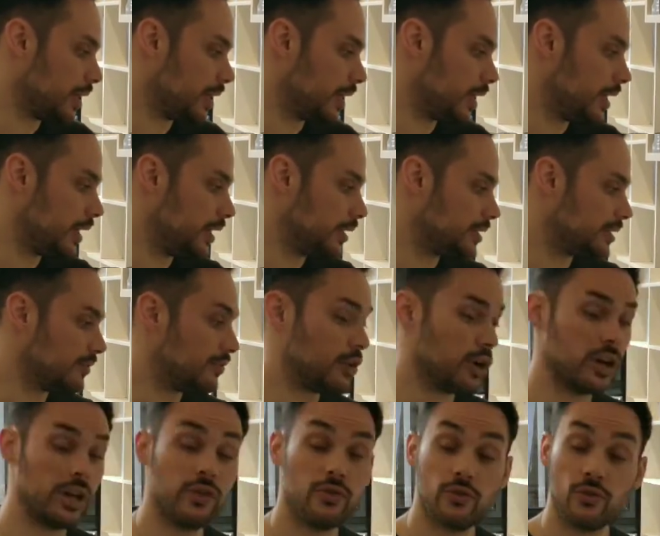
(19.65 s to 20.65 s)
It's a
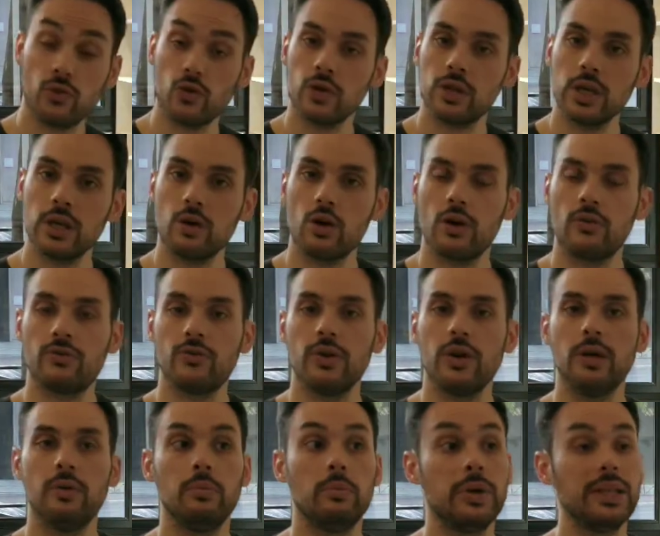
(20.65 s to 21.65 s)
very fruity
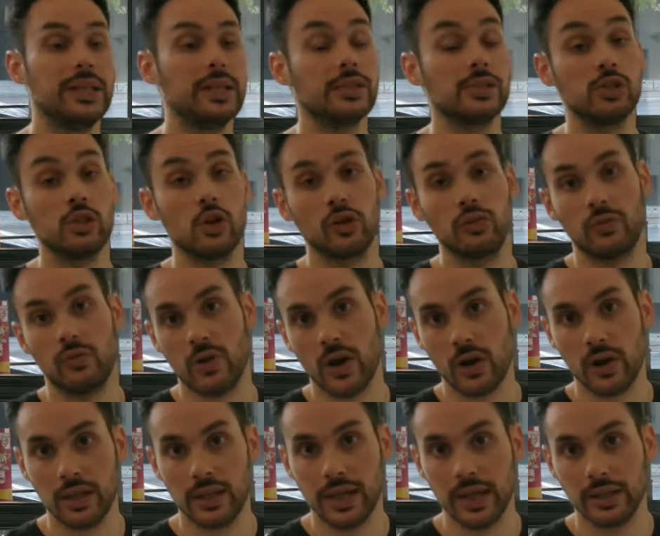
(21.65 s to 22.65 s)
coffee, but it's not
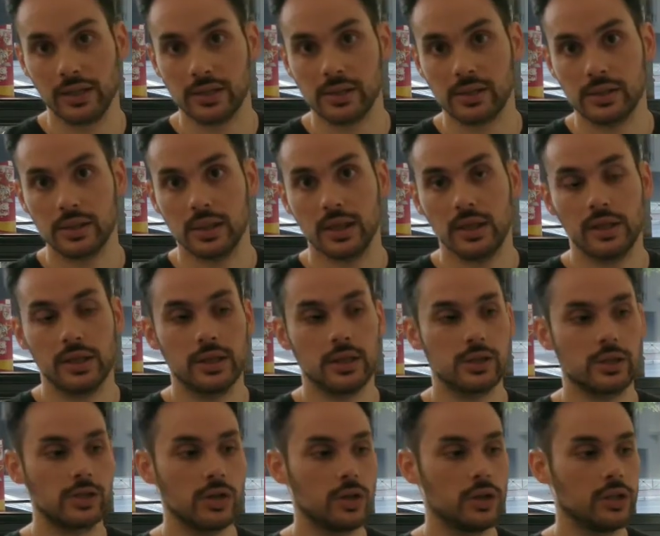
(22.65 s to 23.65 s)
very dense.
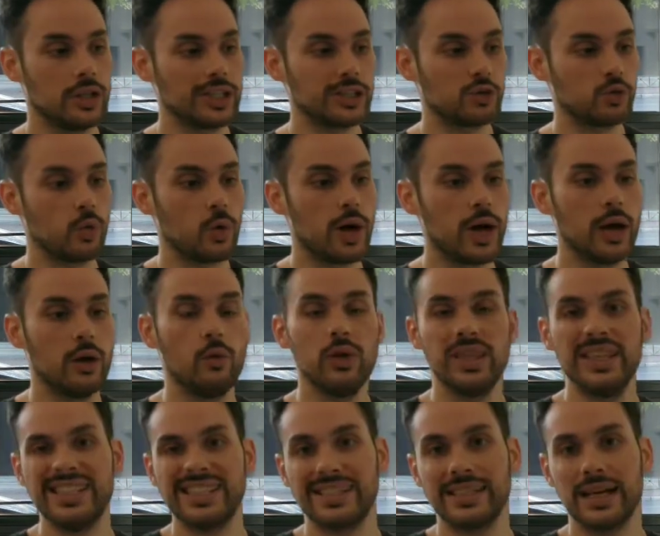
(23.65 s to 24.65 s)
So that's why we
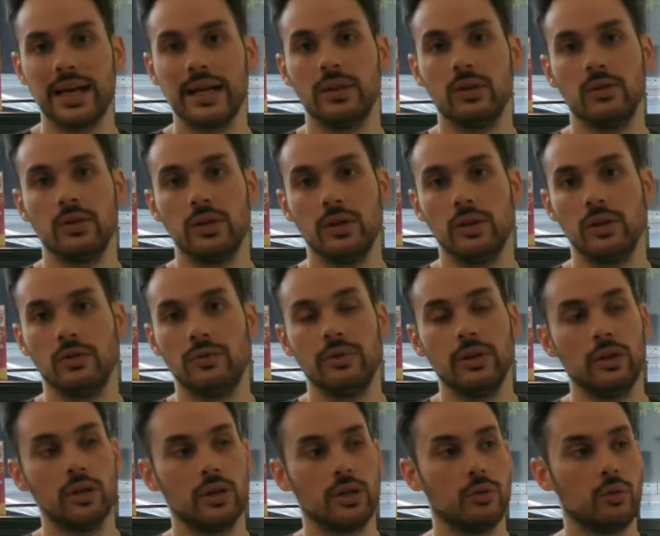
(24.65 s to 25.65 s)
decided on the other
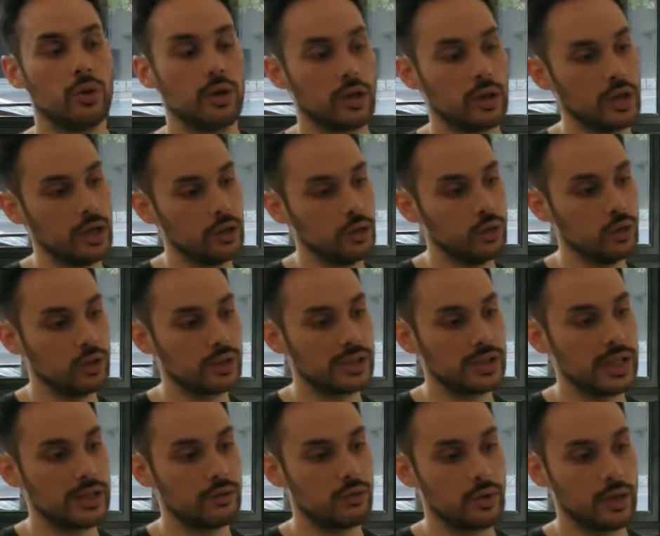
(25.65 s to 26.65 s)
video that we're going to use
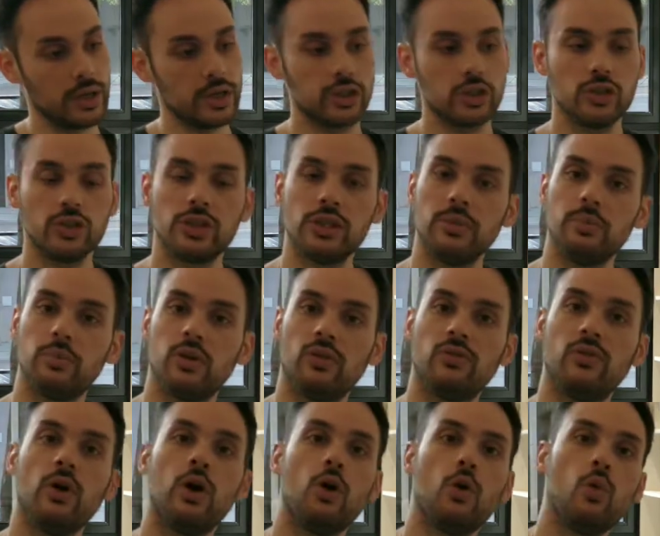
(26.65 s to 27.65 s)
that relationship
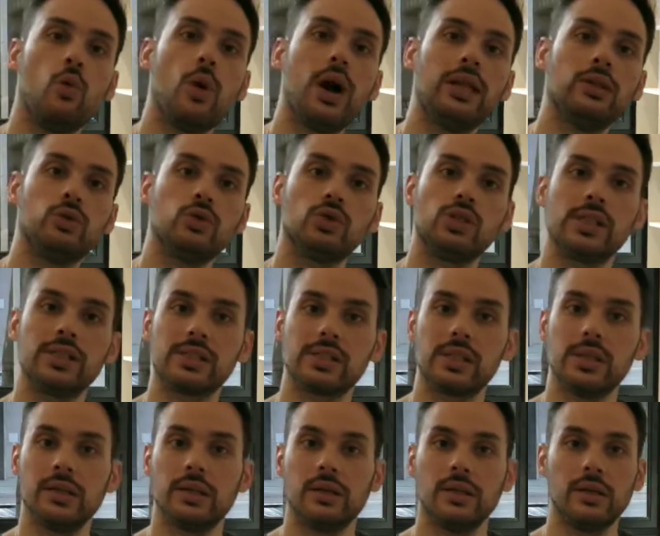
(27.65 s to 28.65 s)
of 1 to
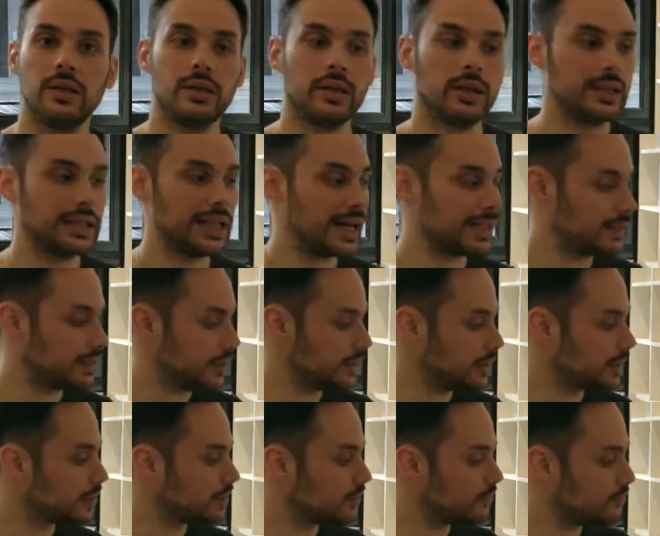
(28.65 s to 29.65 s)
16. That
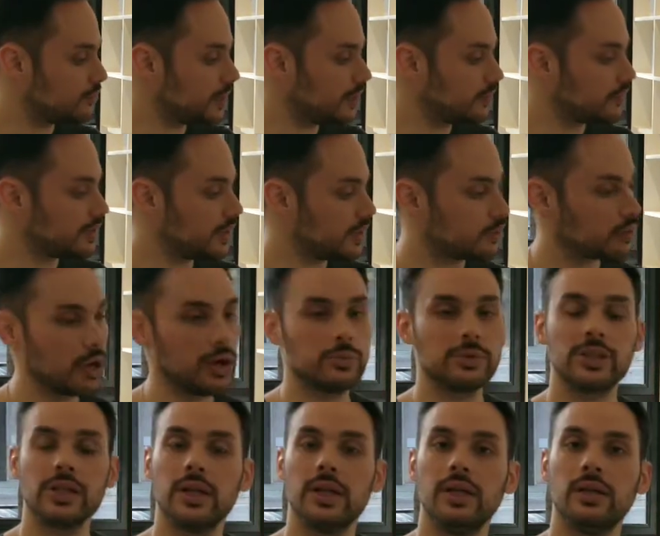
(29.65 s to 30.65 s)
is 15
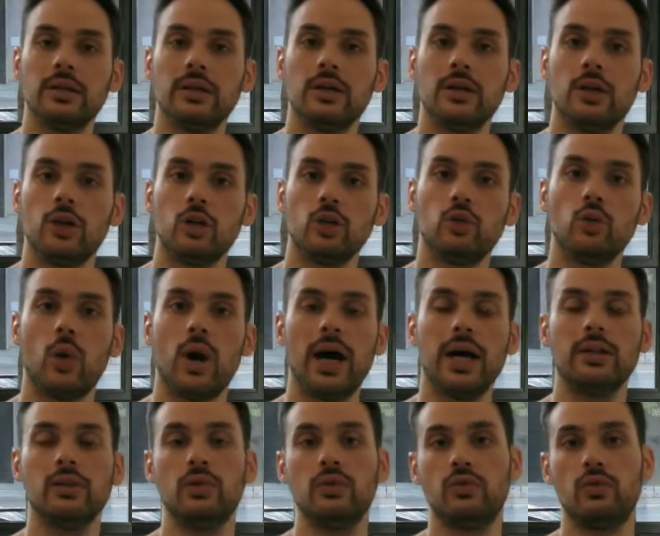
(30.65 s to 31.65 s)
grams in,
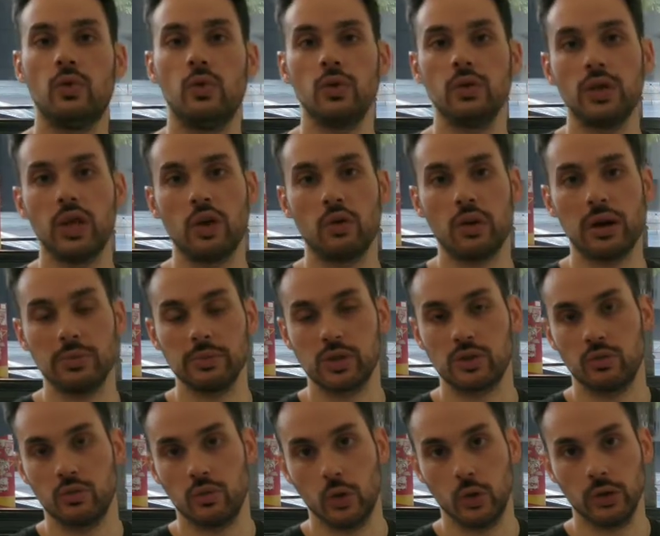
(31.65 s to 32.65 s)
240 grams
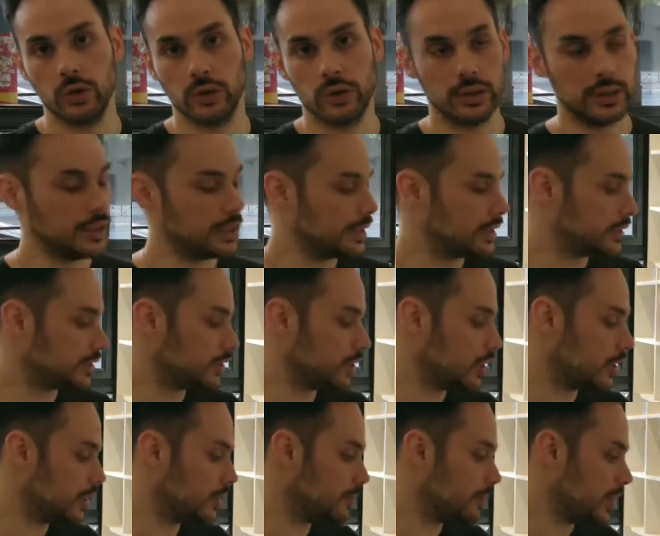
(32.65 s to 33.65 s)
of water.
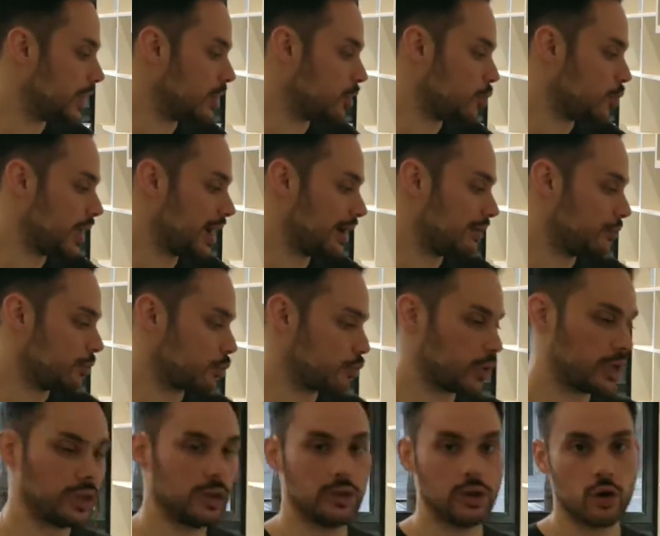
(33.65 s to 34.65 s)
So we have
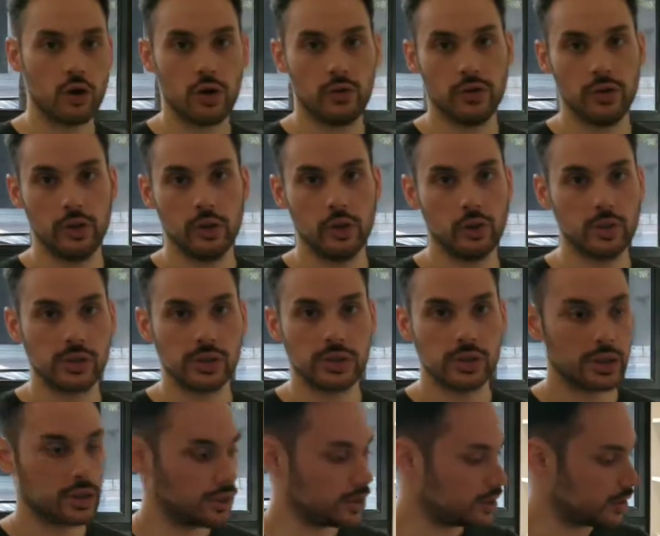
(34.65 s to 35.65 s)
already the coffee dose.